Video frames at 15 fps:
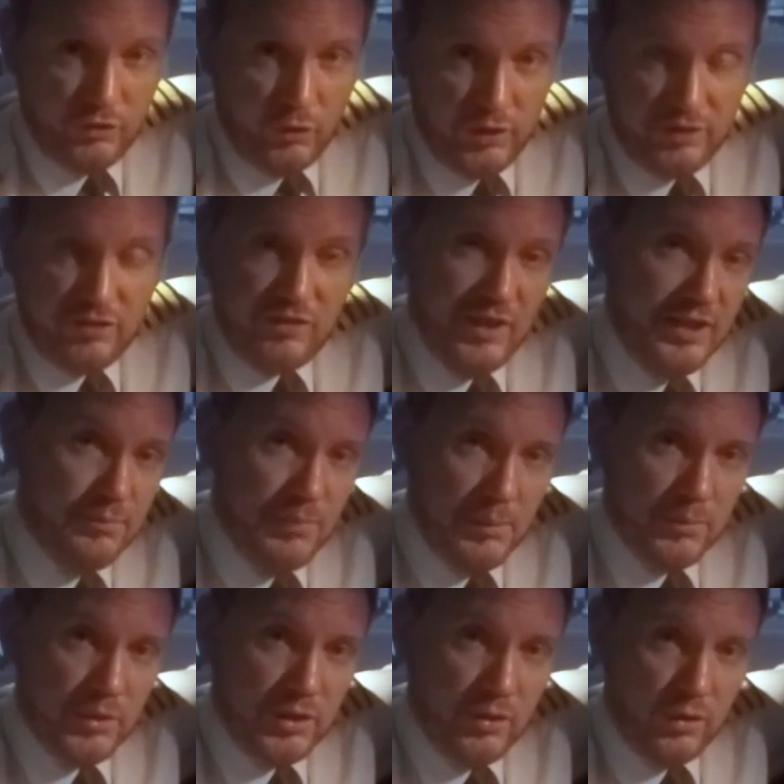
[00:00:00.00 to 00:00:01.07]
solid state
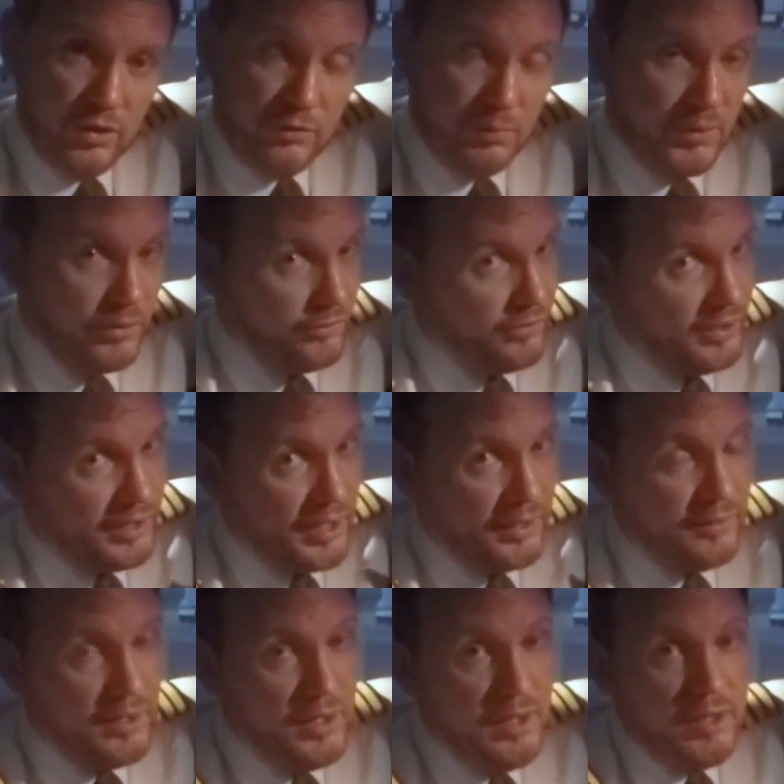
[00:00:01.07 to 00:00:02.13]
memory cards, because they
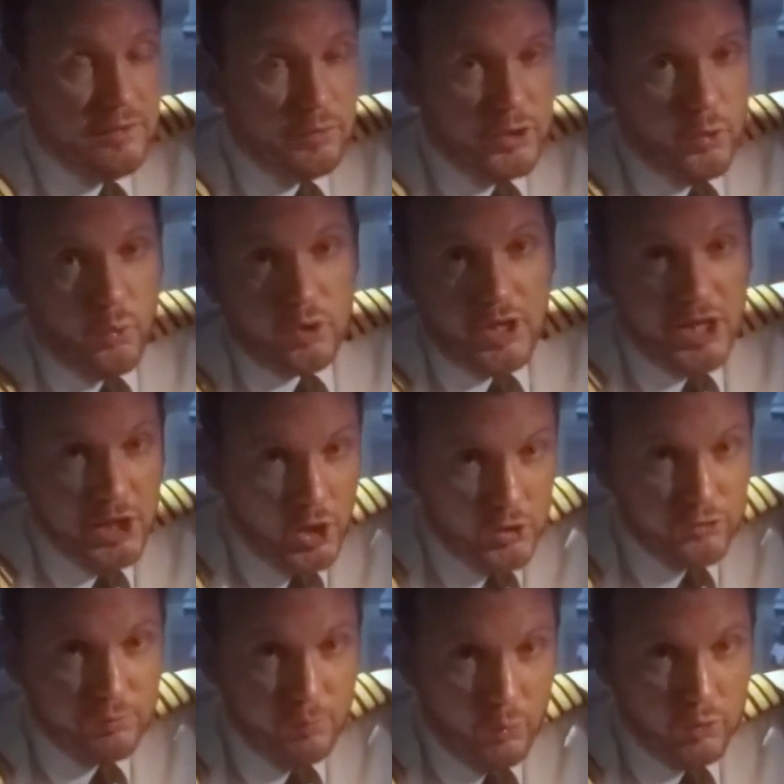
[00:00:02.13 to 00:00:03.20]
can record a
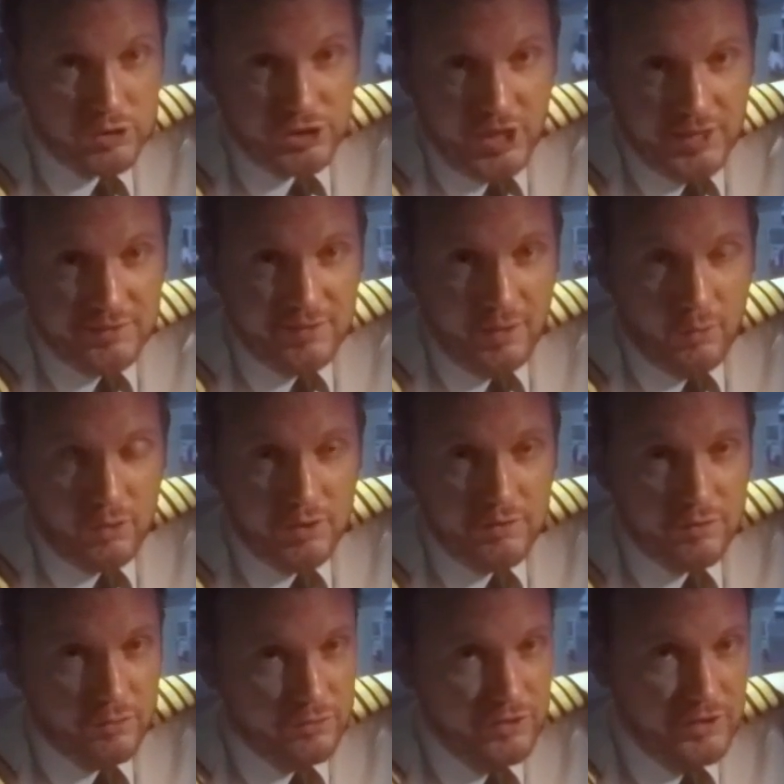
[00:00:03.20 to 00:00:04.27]
lot more data on it
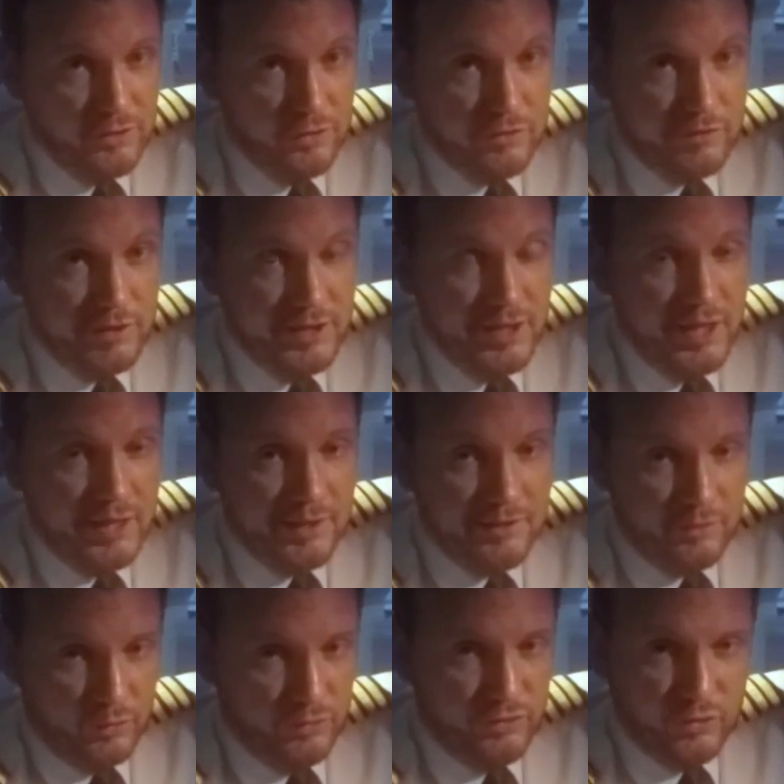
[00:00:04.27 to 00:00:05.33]
continuously, and
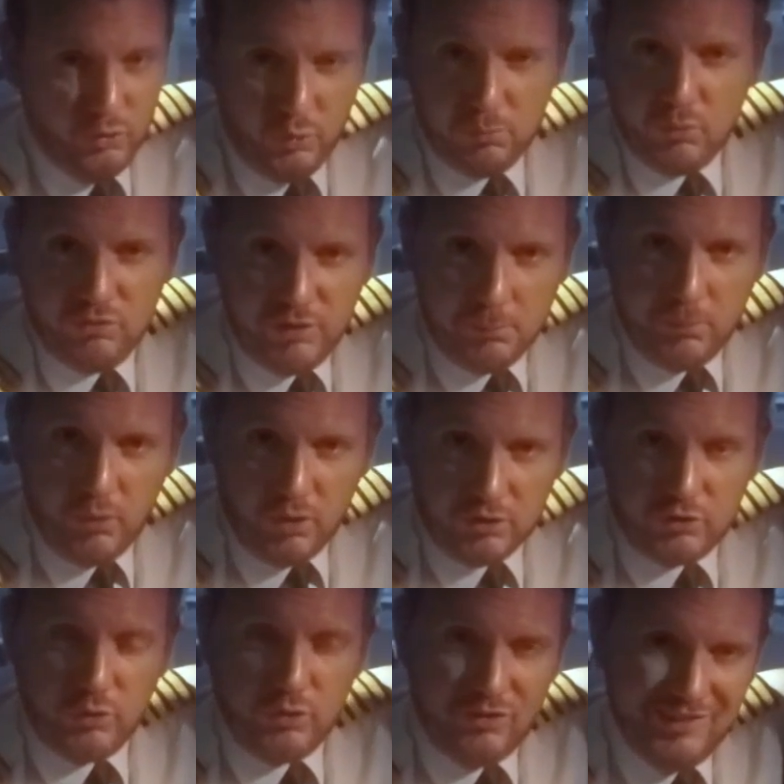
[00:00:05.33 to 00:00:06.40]
it's also no moving
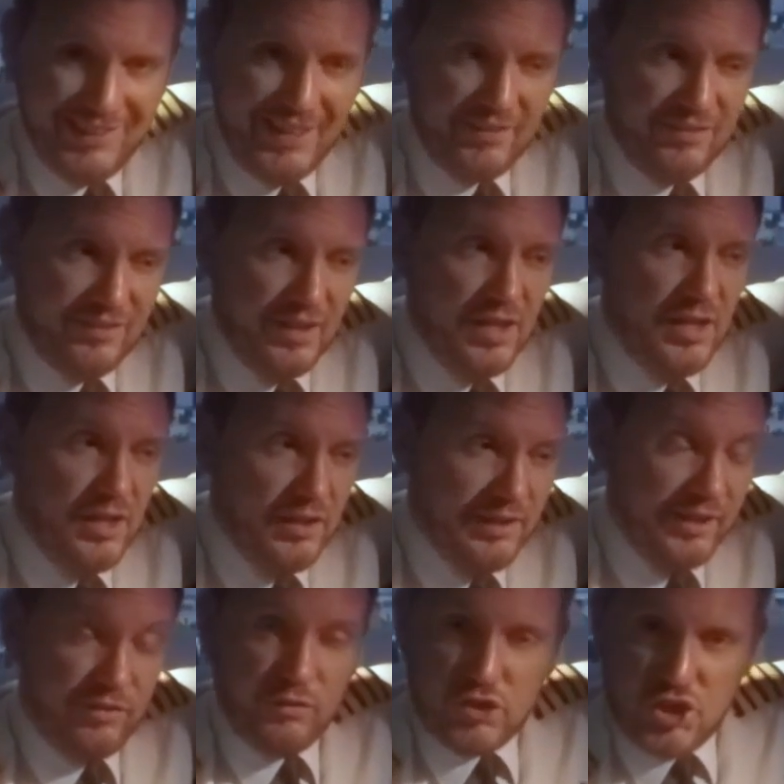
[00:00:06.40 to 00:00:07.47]
parts, so it's
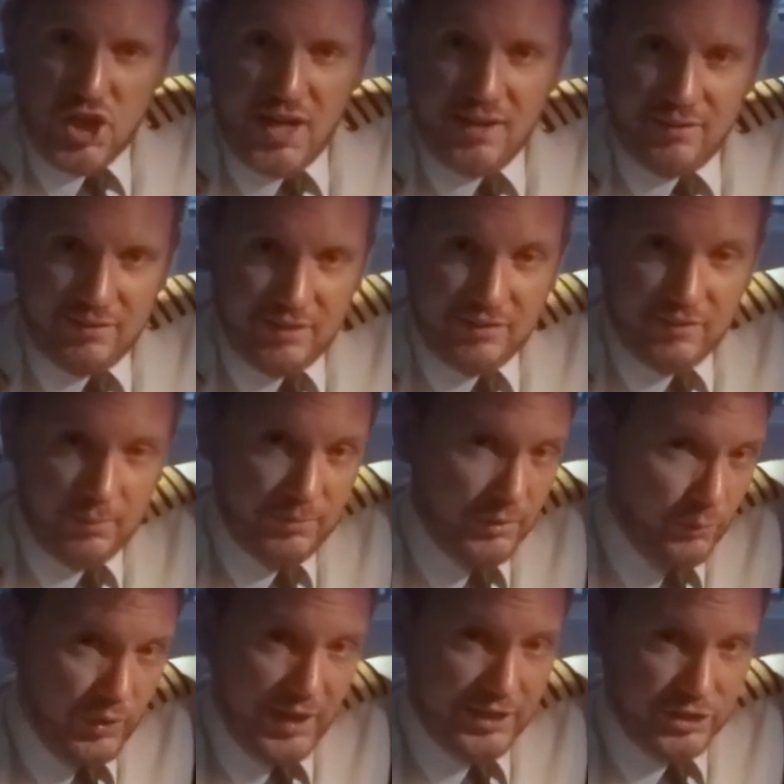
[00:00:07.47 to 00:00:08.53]
less of a chance that
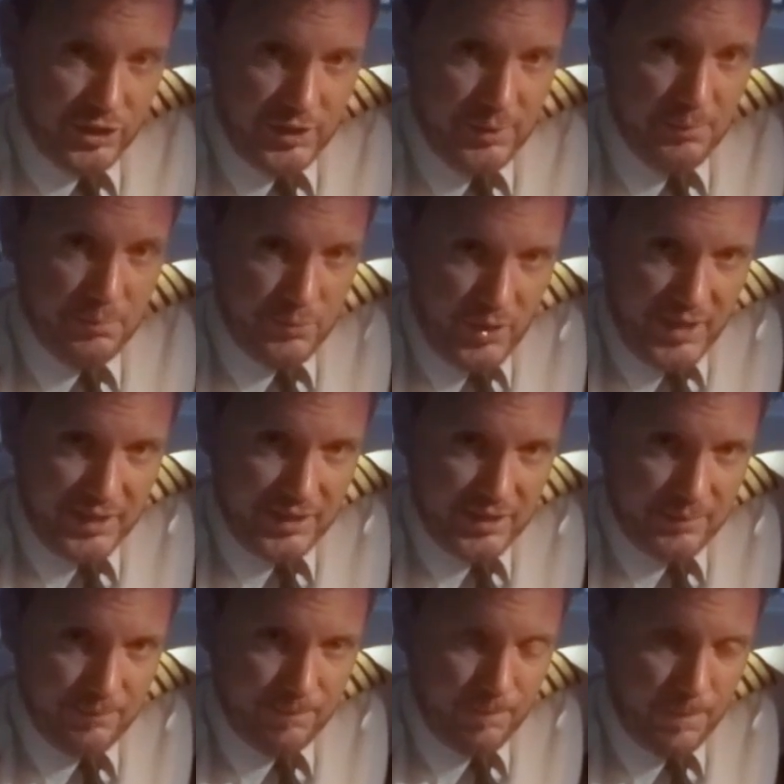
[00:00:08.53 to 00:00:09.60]
something will actually break.
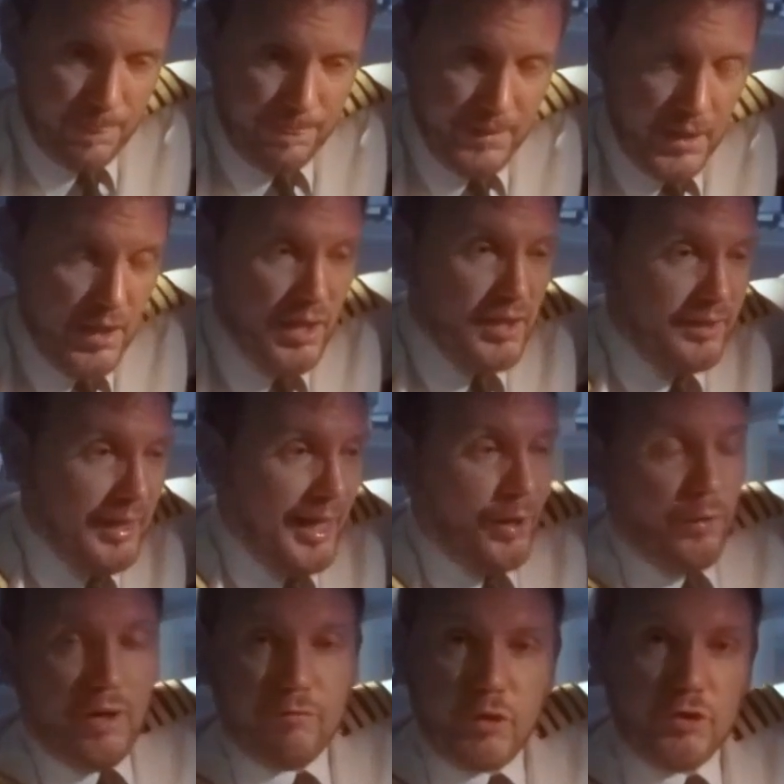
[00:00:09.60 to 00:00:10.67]

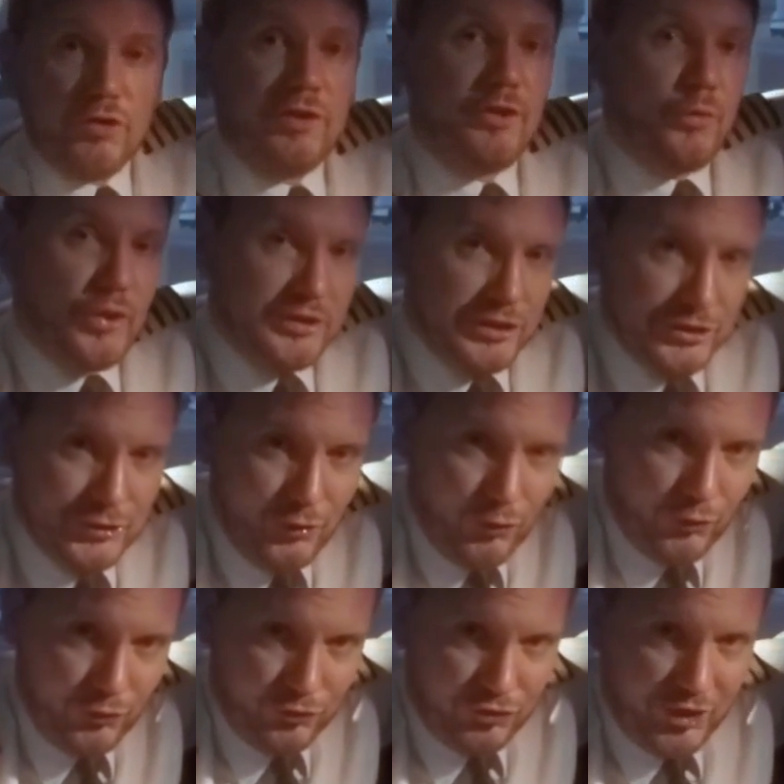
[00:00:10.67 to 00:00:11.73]
Now, I've gotten the question
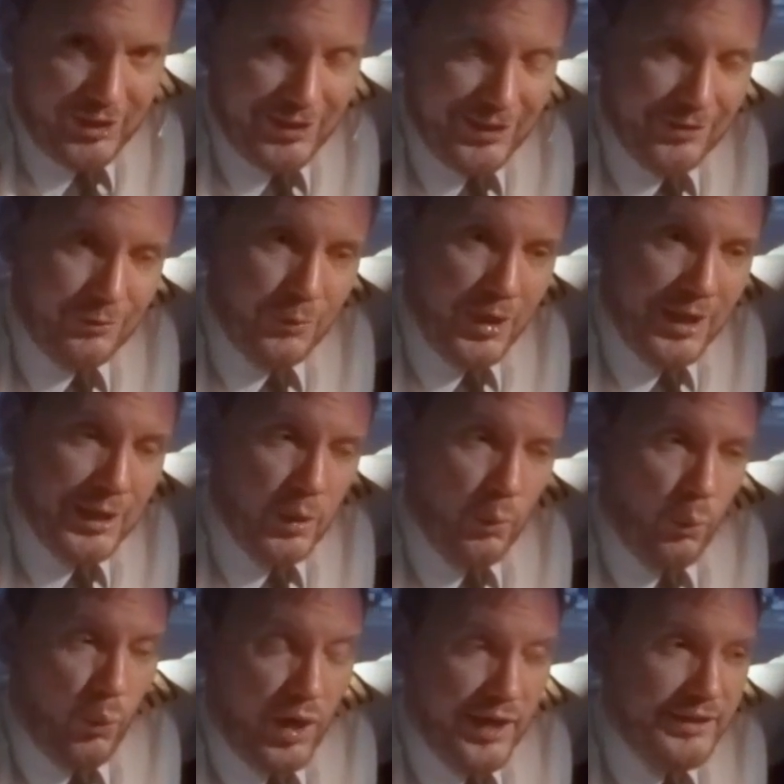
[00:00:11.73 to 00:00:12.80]
on the channel as well:
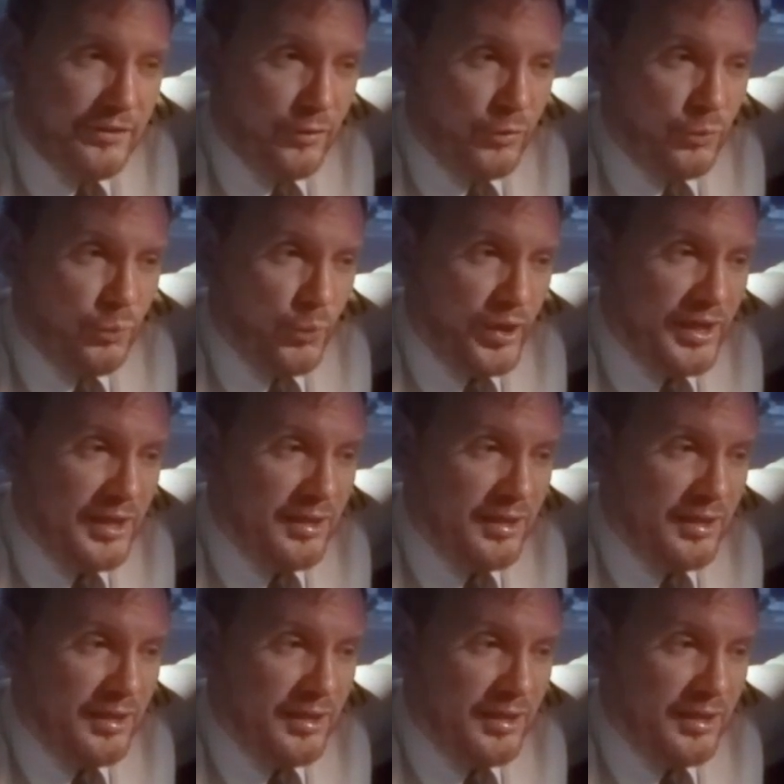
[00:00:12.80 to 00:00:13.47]
Why don't